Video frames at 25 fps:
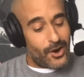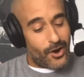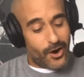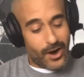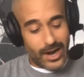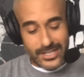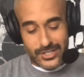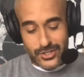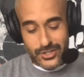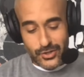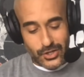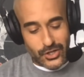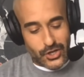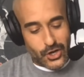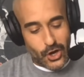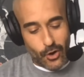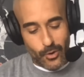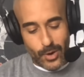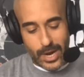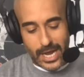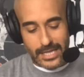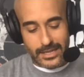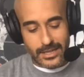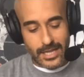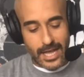All right, so the
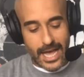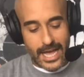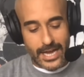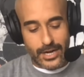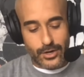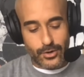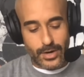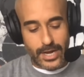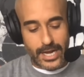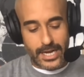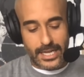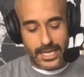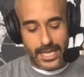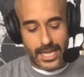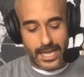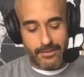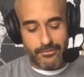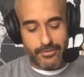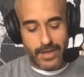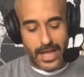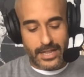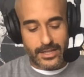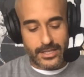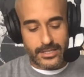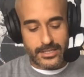co-headliner, and
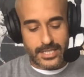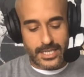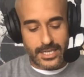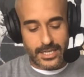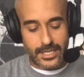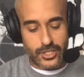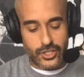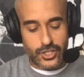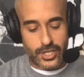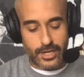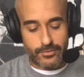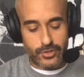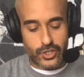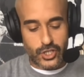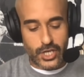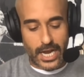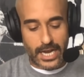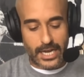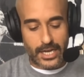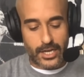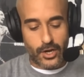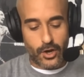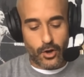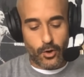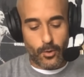again, Valentina
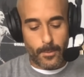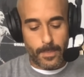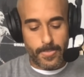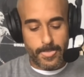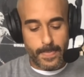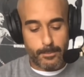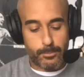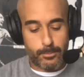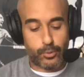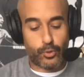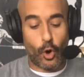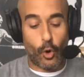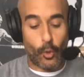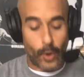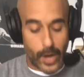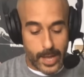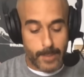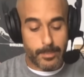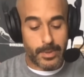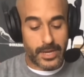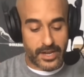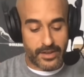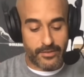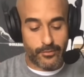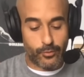Shevchenko,
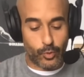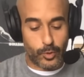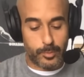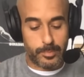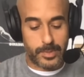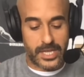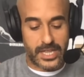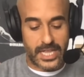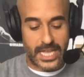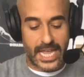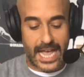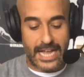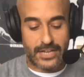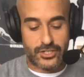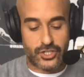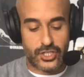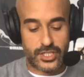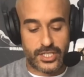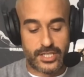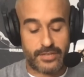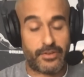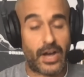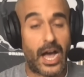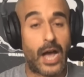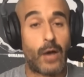prohibitive would be the
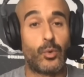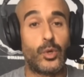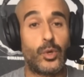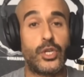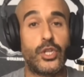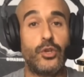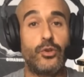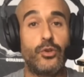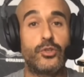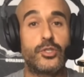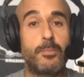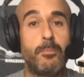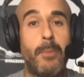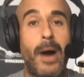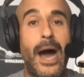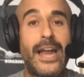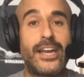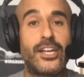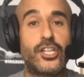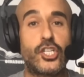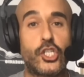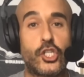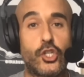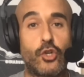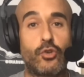adjective I would use,
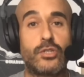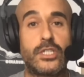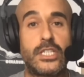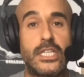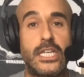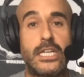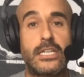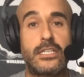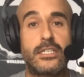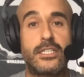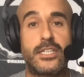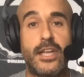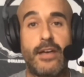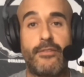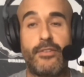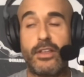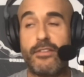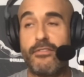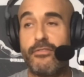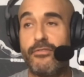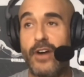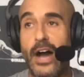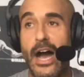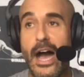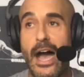minus
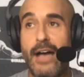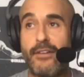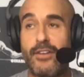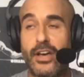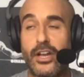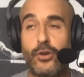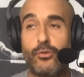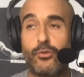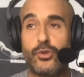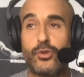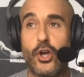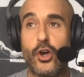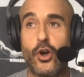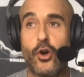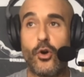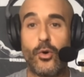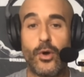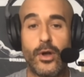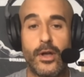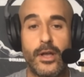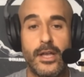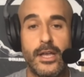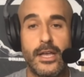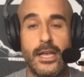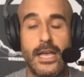1375. I don't
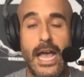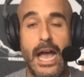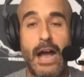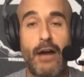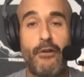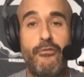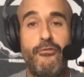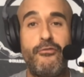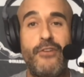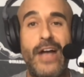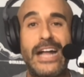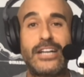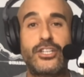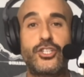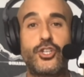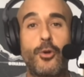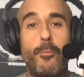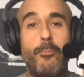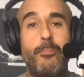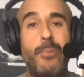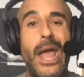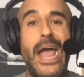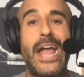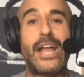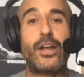know how fat
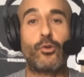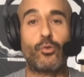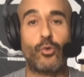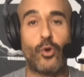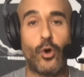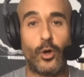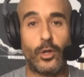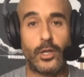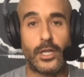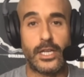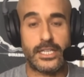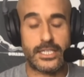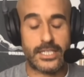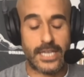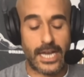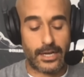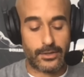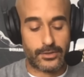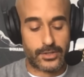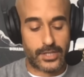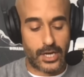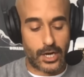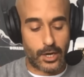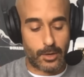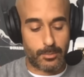your bankroll is
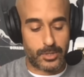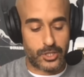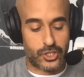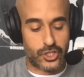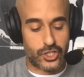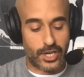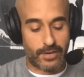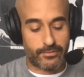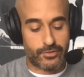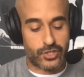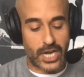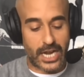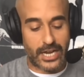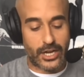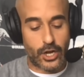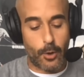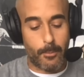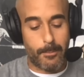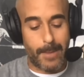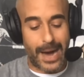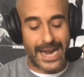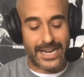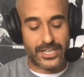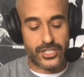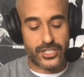out there, but
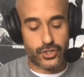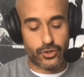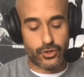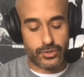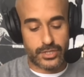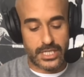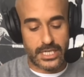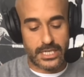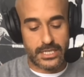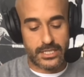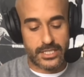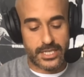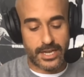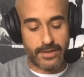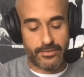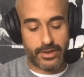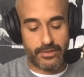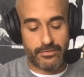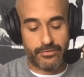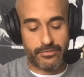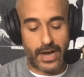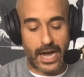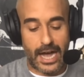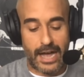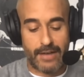Shevchenko minus
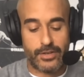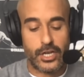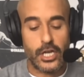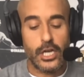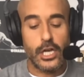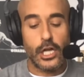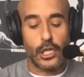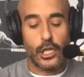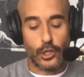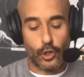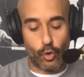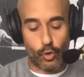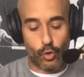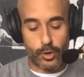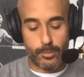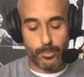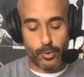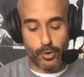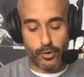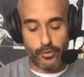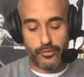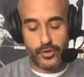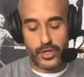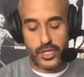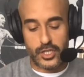1375, Lauren
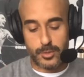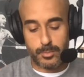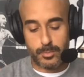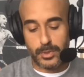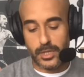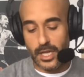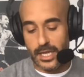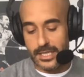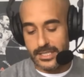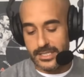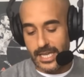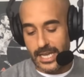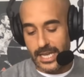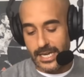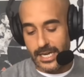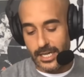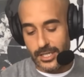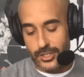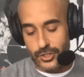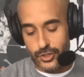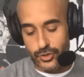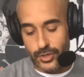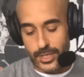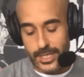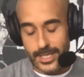Murphy is plus
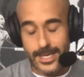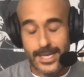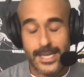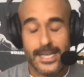800.